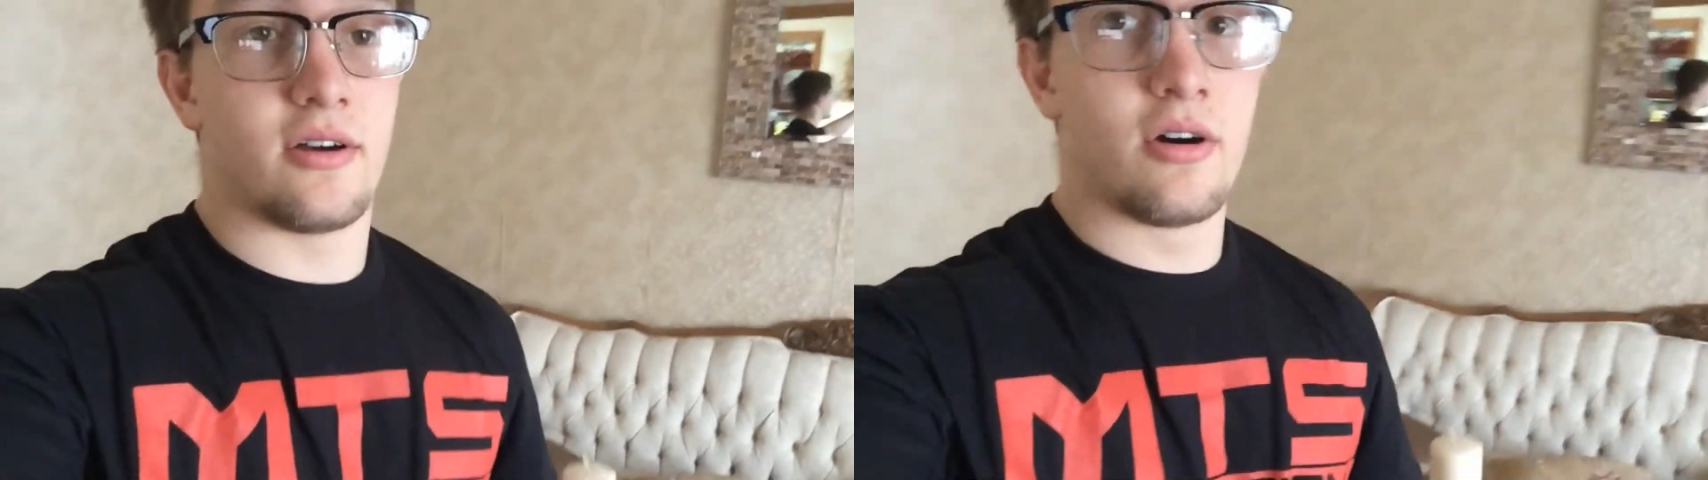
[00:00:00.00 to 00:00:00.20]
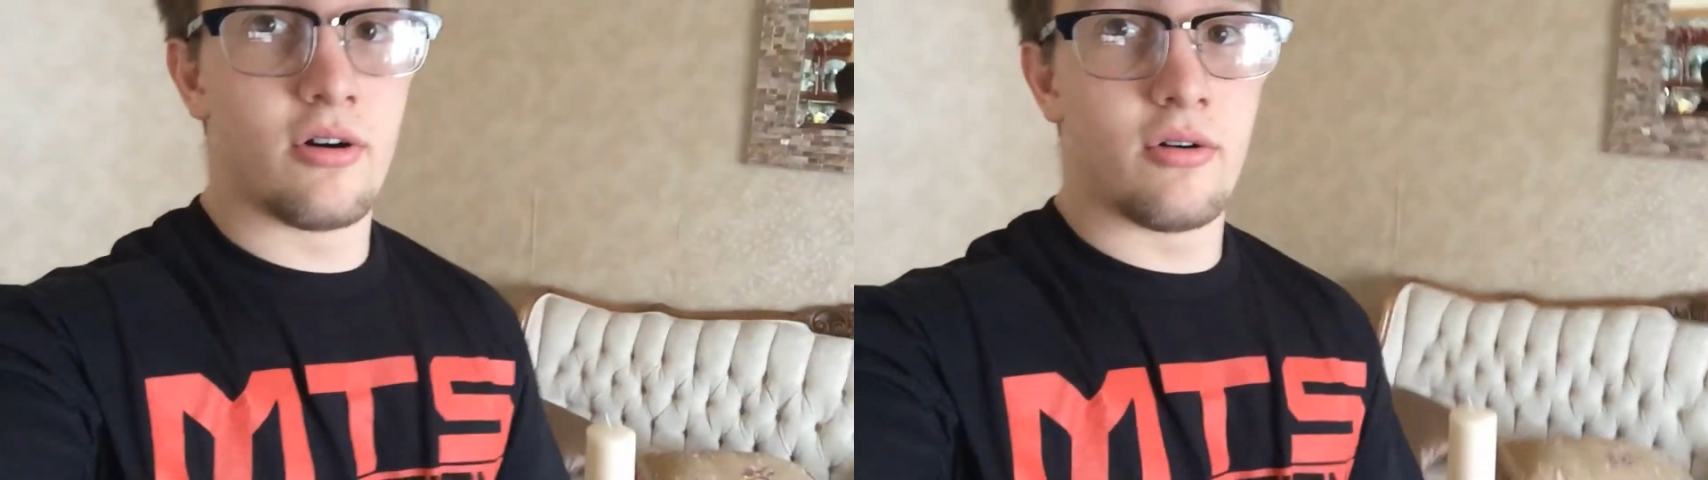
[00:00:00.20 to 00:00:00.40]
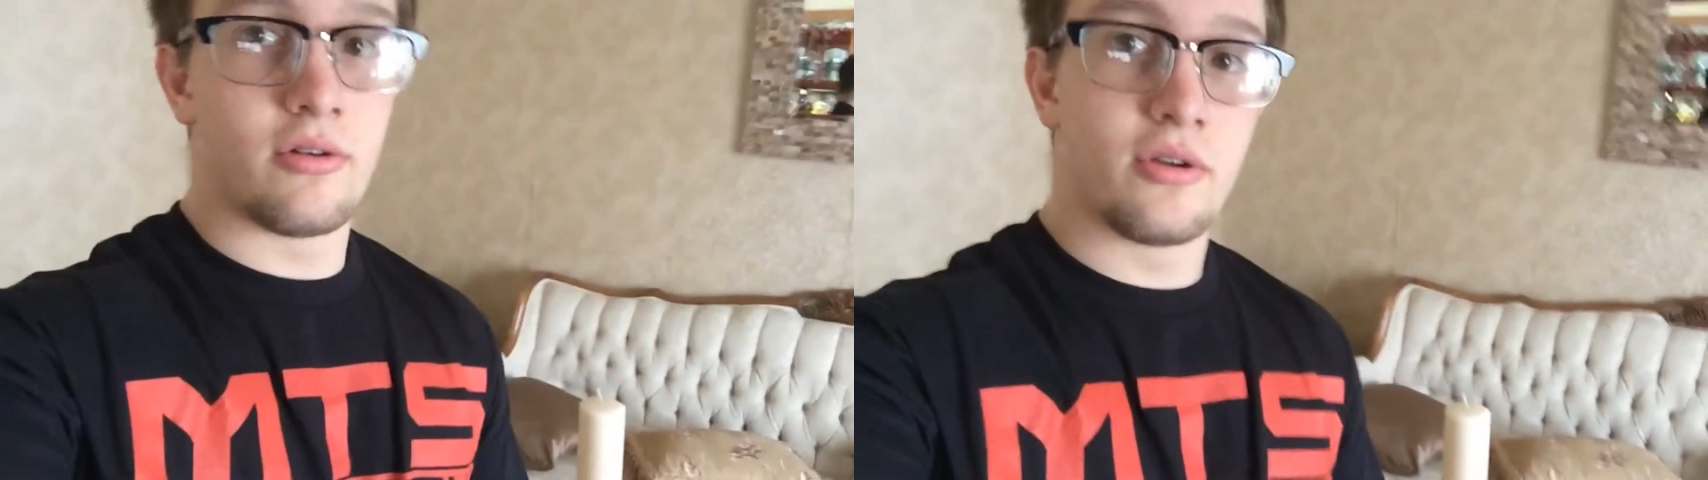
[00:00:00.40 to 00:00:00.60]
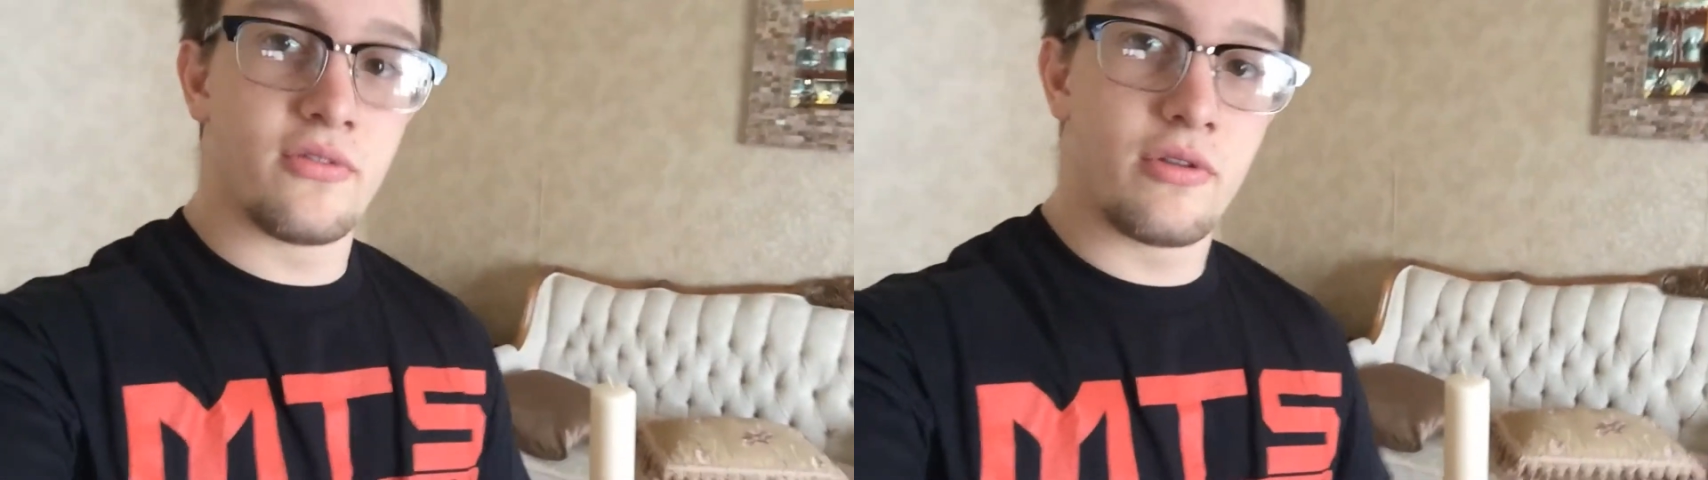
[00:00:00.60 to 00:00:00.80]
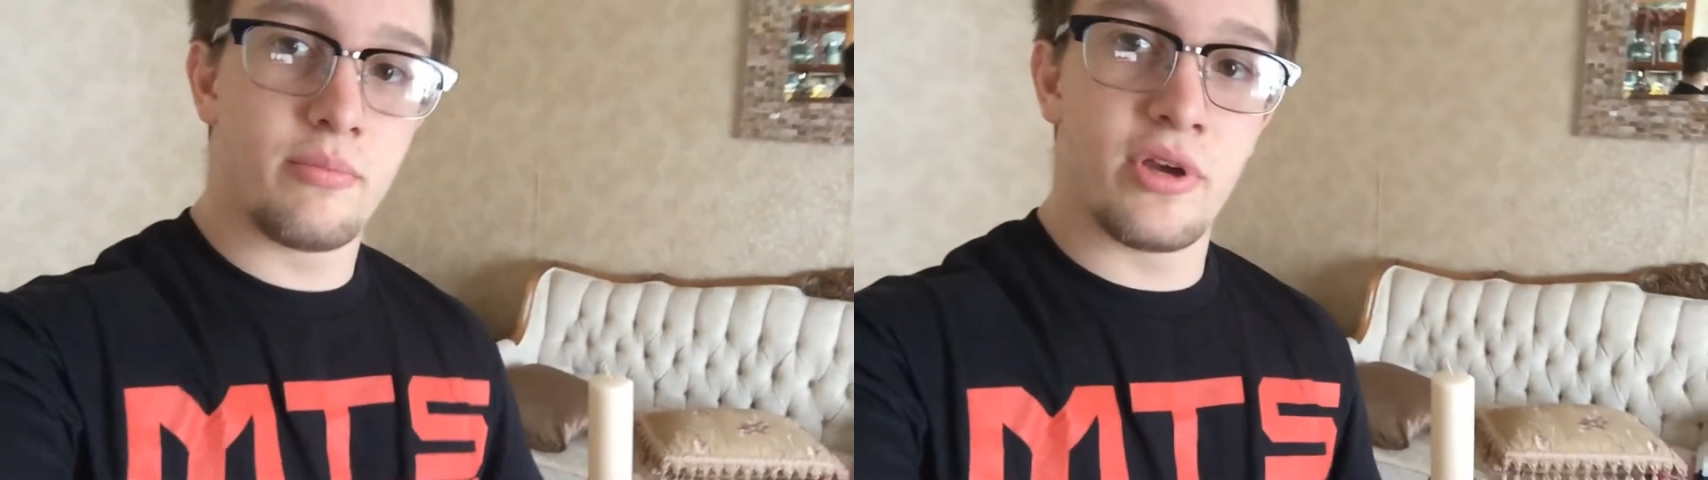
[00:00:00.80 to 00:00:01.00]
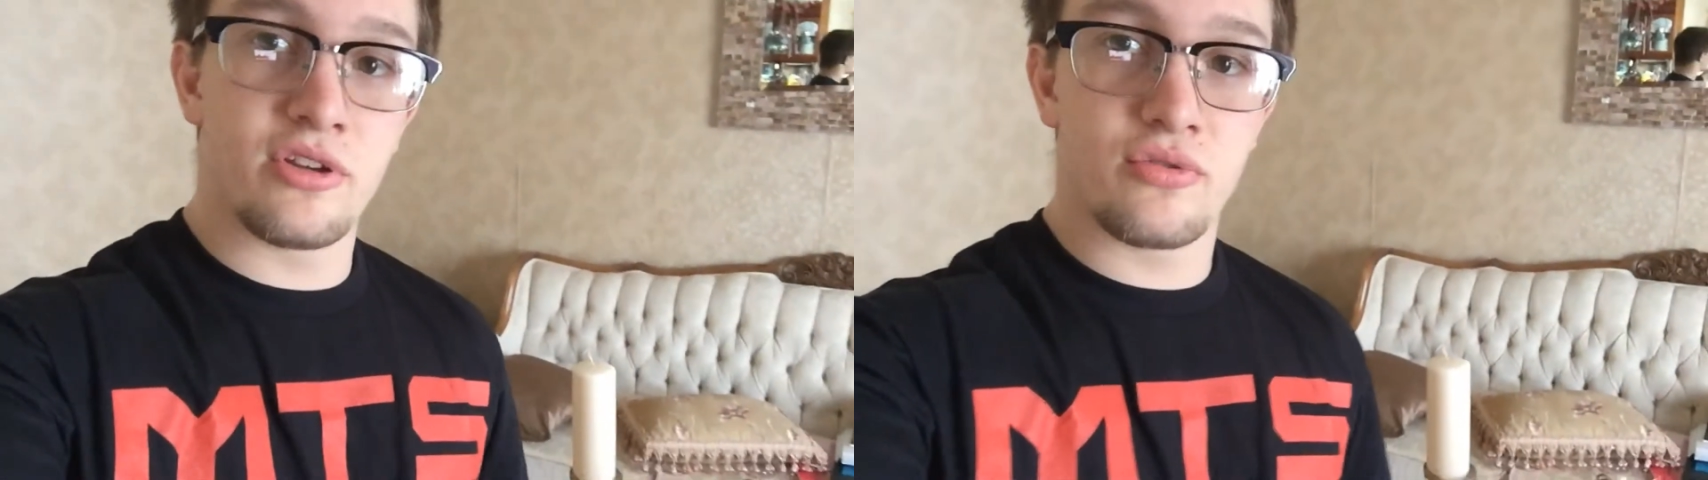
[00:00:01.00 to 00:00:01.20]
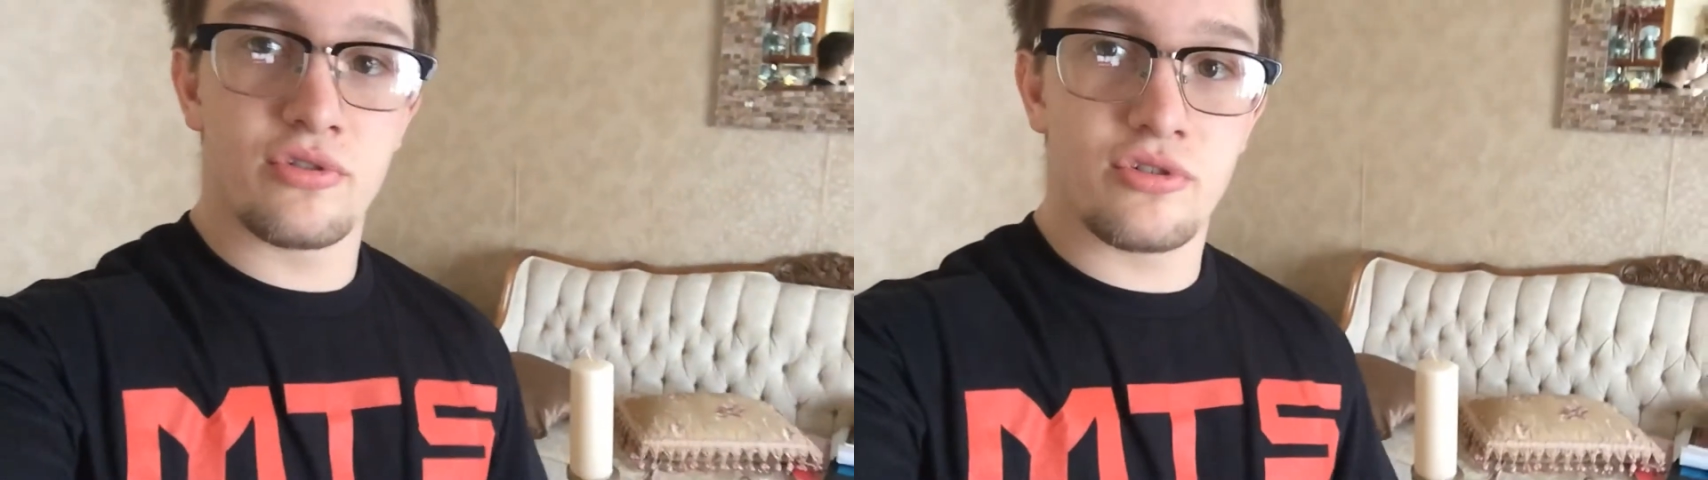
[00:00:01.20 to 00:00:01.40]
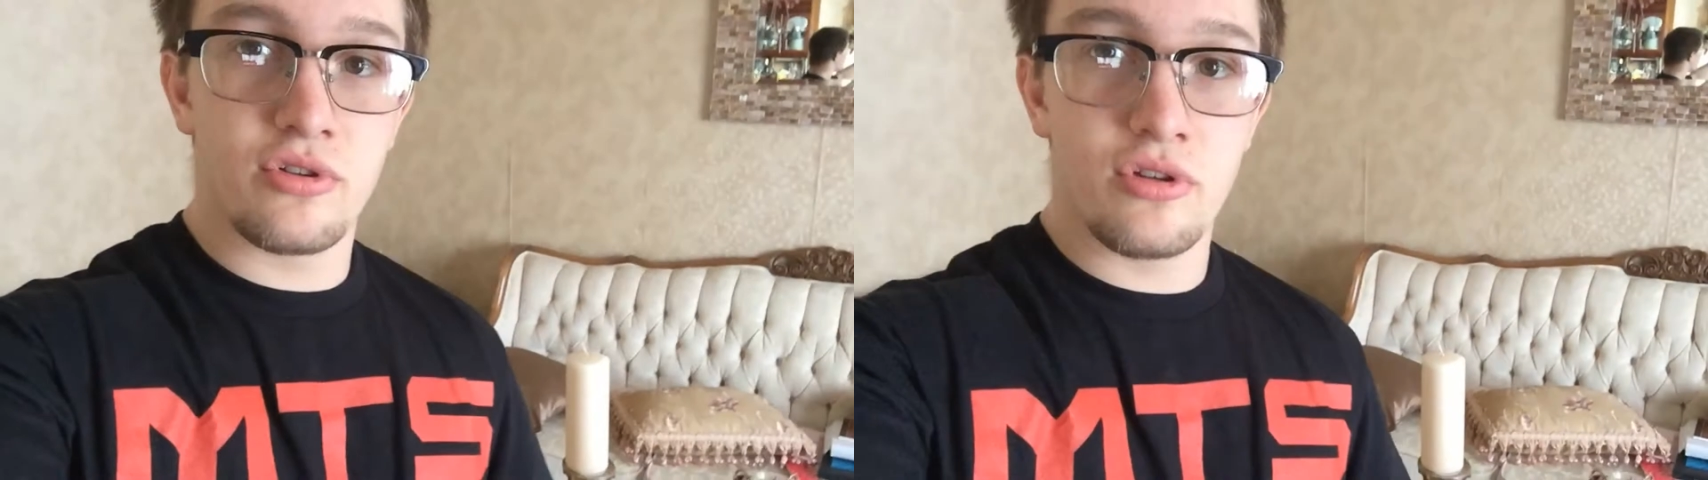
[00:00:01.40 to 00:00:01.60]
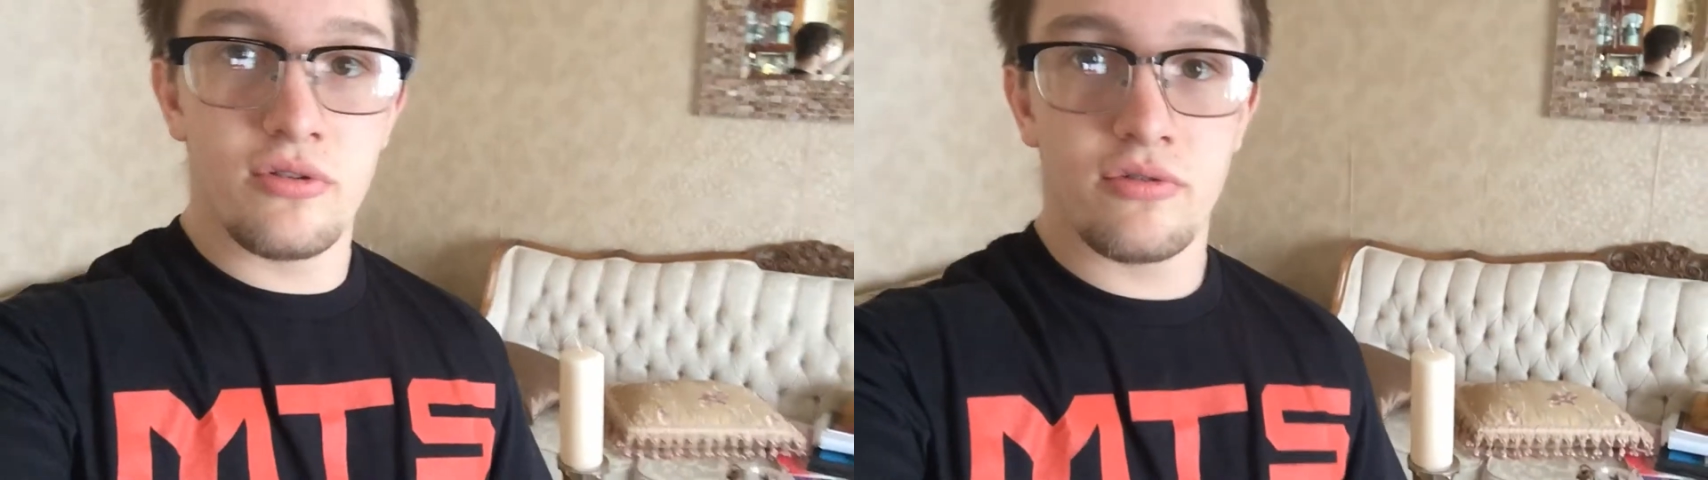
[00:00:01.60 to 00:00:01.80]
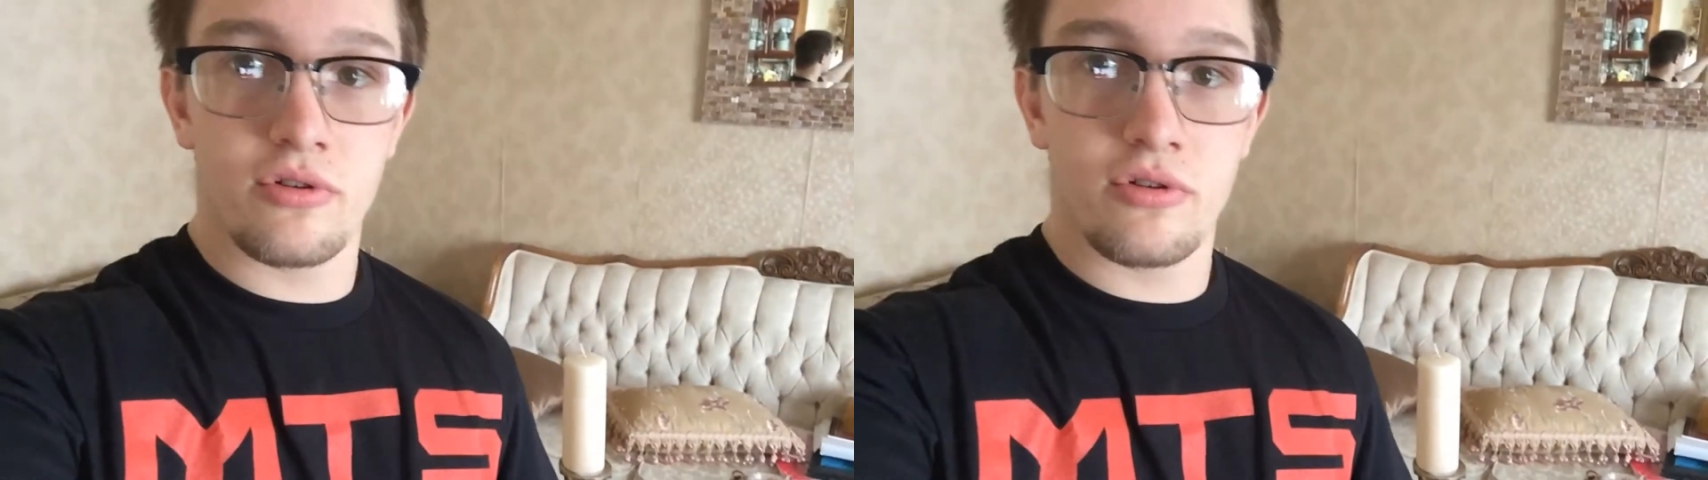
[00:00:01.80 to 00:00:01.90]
oh, you have to bench with Sleaze